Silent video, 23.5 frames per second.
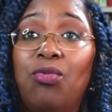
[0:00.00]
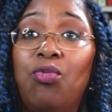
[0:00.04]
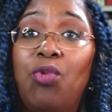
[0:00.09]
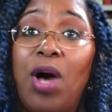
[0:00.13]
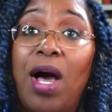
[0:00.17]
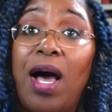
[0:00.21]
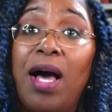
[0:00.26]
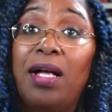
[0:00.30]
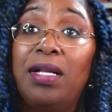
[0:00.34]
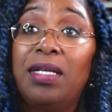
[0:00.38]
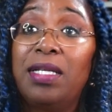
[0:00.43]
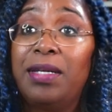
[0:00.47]

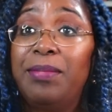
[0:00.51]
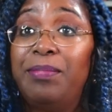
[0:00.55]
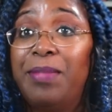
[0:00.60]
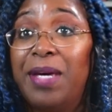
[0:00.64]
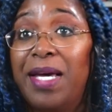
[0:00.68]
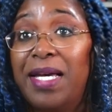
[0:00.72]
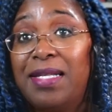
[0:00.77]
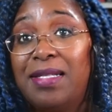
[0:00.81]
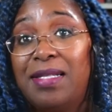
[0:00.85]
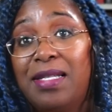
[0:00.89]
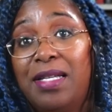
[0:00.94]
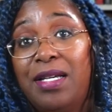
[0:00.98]
While in
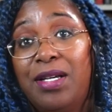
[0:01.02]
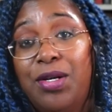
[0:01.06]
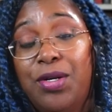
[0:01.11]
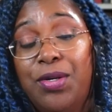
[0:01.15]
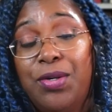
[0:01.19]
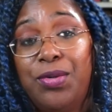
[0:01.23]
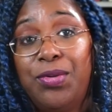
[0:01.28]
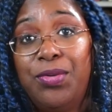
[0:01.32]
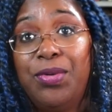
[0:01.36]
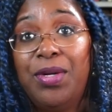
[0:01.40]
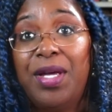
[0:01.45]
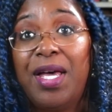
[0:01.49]

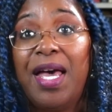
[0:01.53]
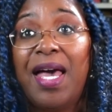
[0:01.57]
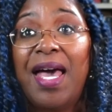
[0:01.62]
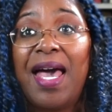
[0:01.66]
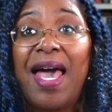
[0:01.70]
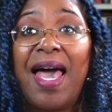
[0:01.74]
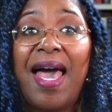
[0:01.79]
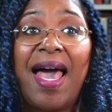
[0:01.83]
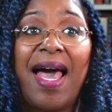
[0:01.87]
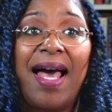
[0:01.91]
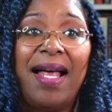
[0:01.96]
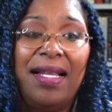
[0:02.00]
Mexico,
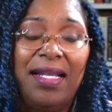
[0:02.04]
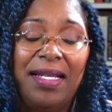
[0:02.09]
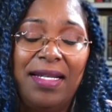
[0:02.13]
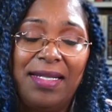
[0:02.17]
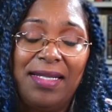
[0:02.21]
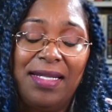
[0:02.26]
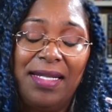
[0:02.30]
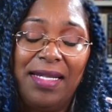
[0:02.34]
Alex